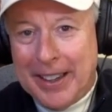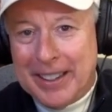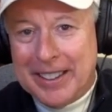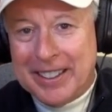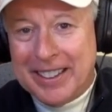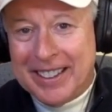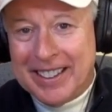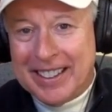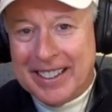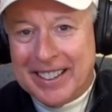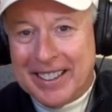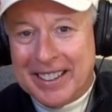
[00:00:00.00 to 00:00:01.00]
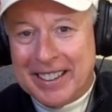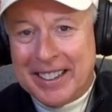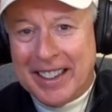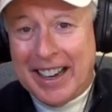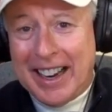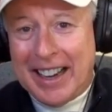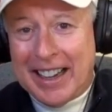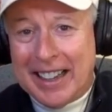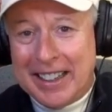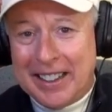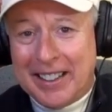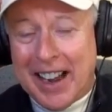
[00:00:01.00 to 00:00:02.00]
then,
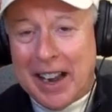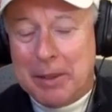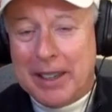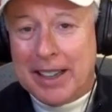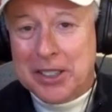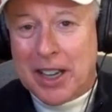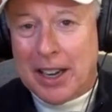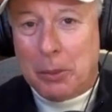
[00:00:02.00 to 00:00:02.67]
yeah, I mean, that's kind